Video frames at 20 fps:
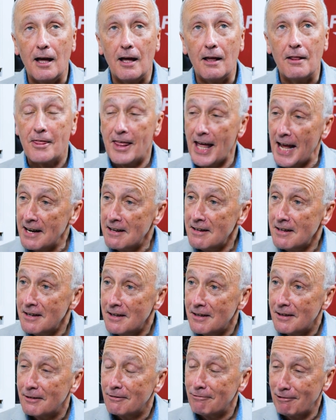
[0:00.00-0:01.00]
Then
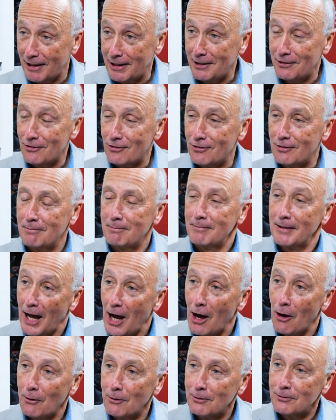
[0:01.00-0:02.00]
frigates,
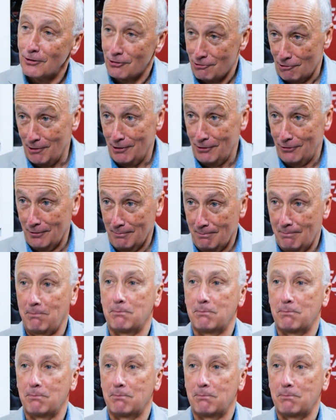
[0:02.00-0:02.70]
now destroyers.